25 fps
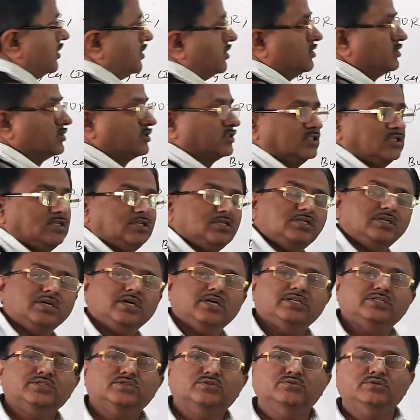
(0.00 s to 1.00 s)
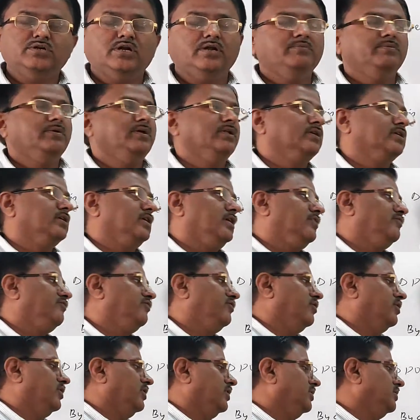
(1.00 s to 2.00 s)
See dear student very
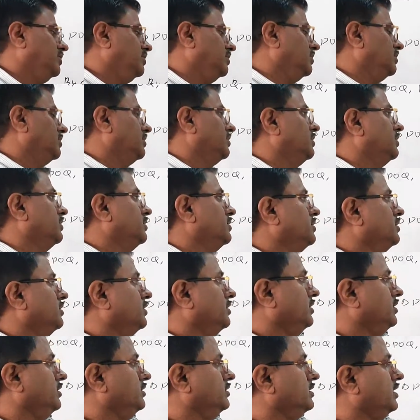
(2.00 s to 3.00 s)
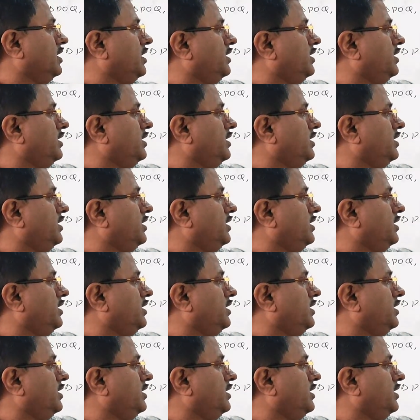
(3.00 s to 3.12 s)
carefully, in the